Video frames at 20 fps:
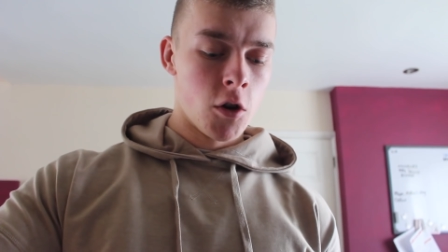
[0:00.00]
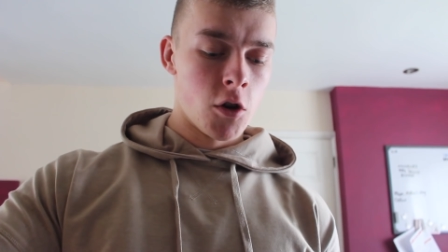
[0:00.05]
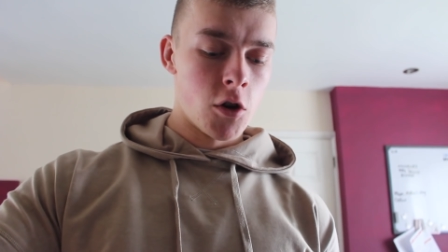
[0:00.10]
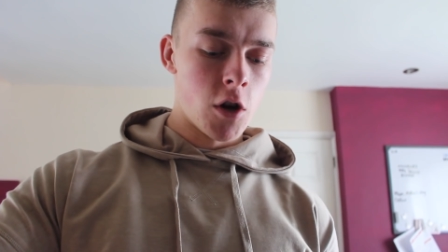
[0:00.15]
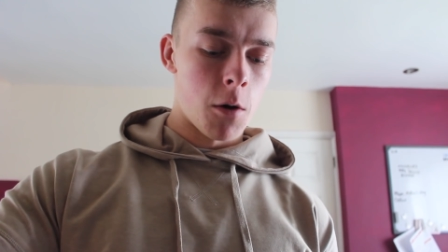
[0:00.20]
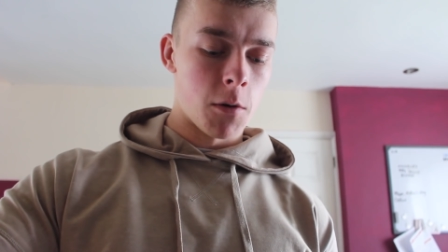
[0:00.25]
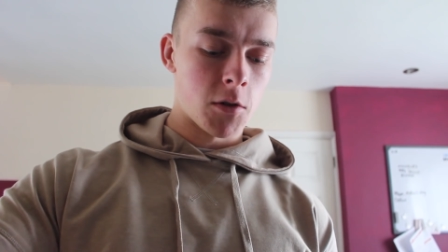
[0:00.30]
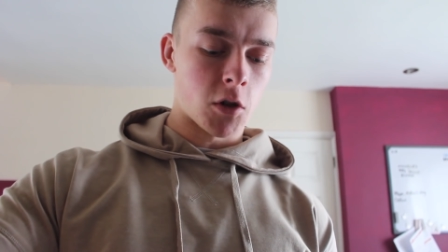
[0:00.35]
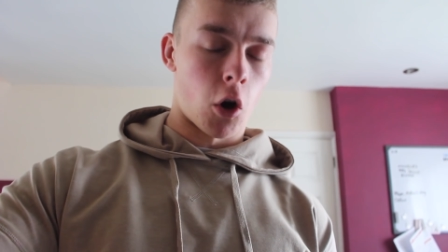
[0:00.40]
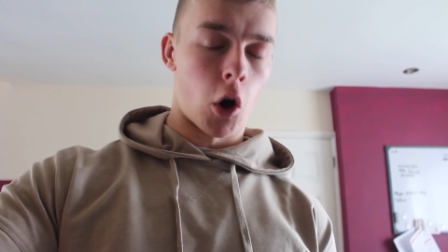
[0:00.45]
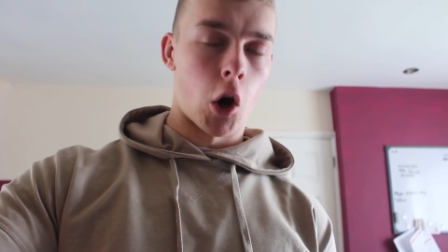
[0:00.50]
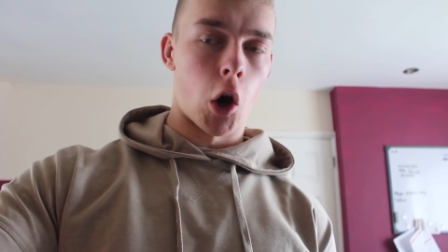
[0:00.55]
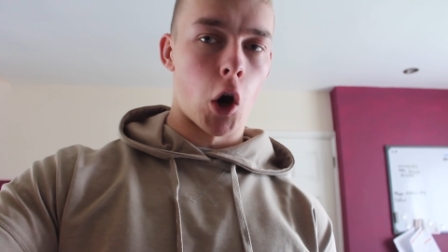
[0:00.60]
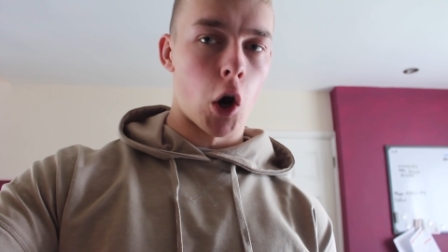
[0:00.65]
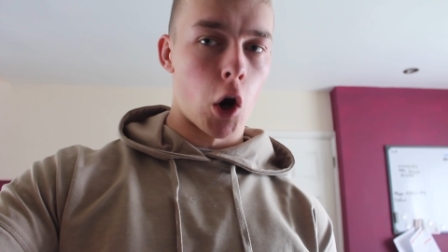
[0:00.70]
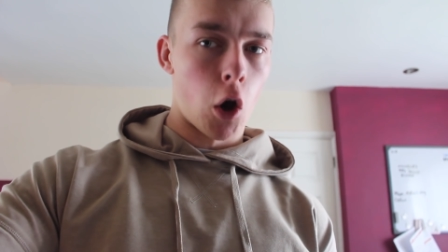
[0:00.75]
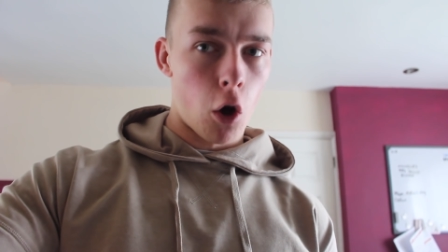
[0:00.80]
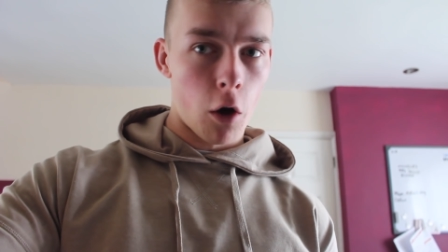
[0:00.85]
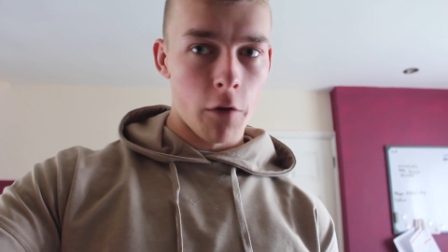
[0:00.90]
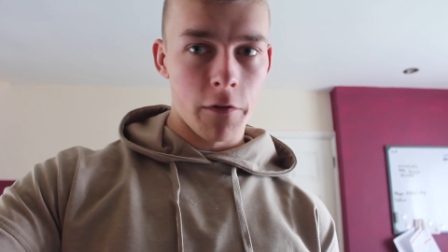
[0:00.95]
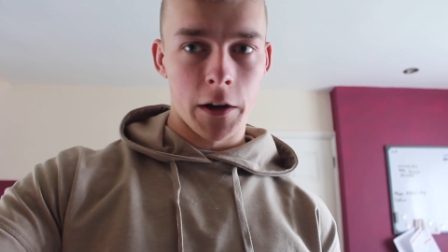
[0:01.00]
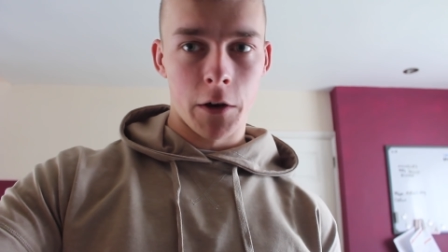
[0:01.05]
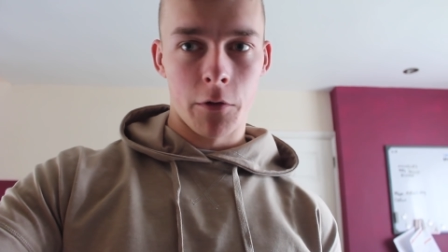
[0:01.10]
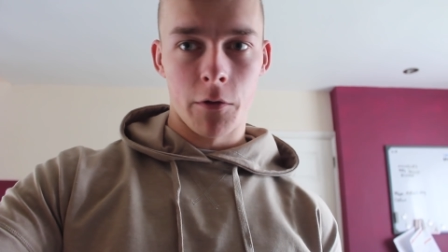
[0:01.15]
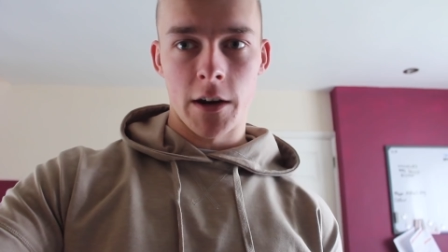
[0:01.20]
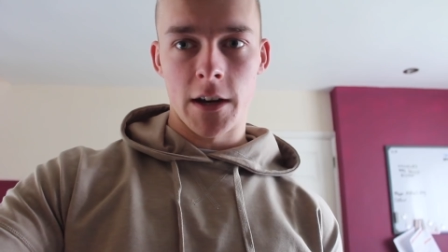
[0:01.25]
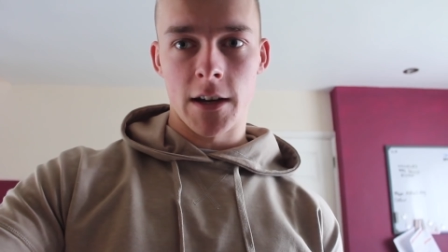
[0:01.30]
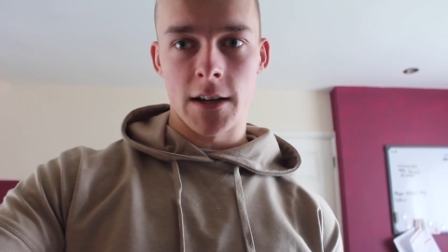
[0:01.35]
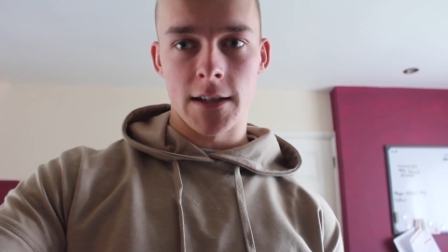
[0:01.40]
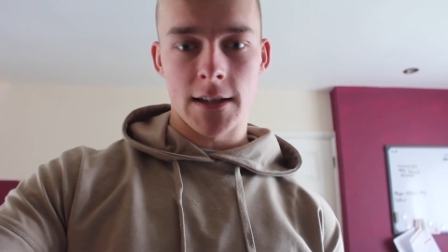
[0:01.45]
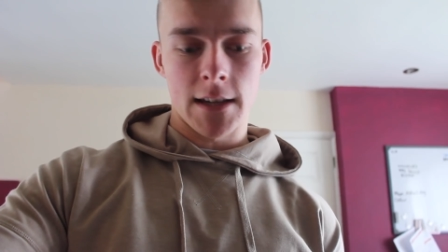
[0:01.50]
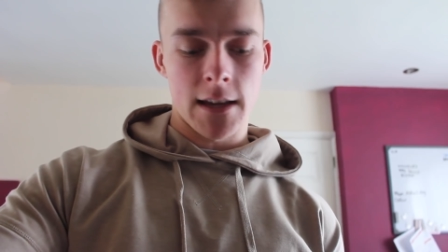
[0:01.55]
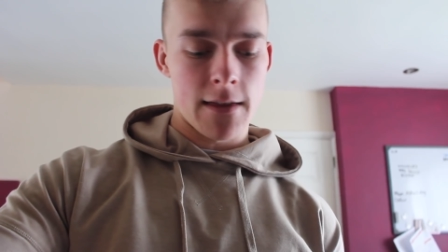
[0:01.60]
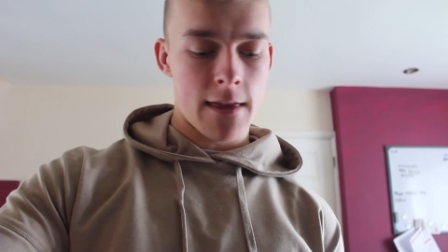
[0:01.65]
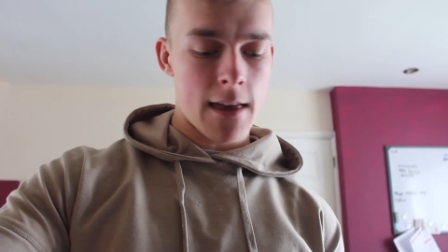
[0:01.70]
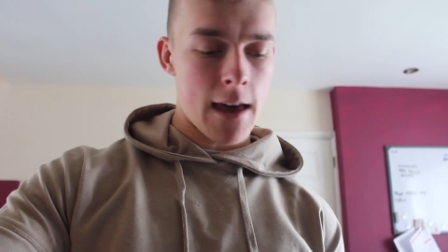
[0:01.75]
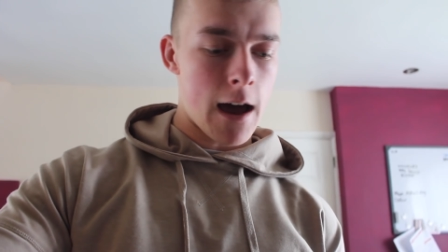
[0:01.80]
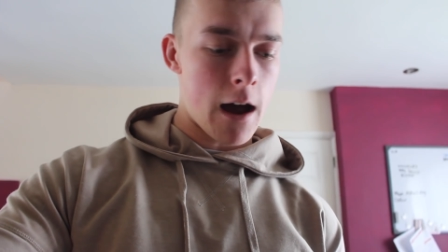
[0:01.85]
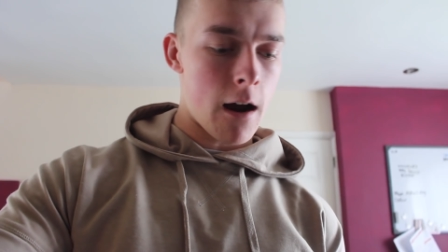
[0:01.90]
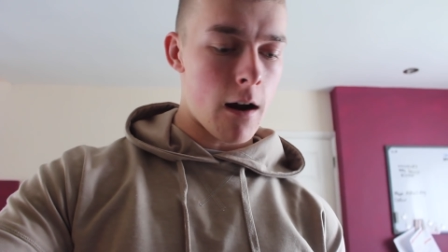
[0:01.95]
you know it's got a lot of ingredients
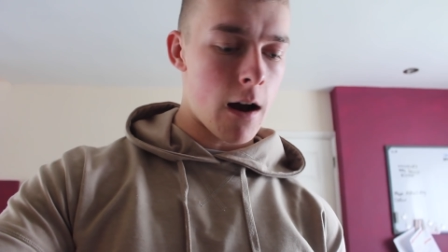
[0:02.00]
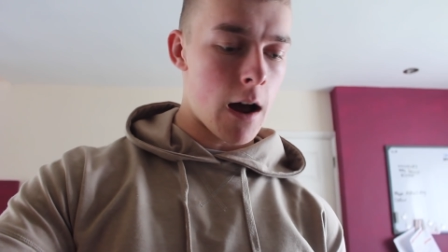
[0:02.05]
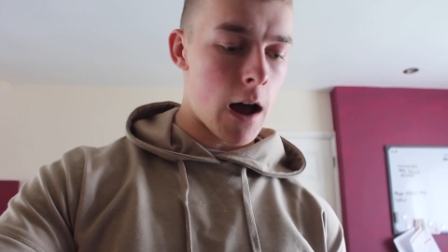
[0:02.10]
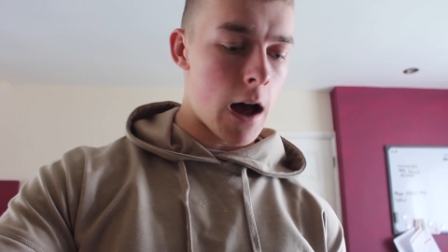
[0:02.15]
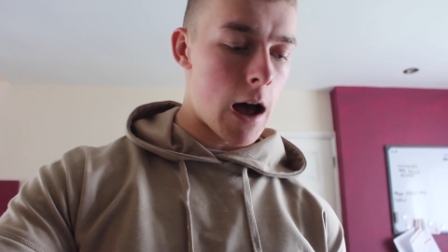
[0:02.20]
in there.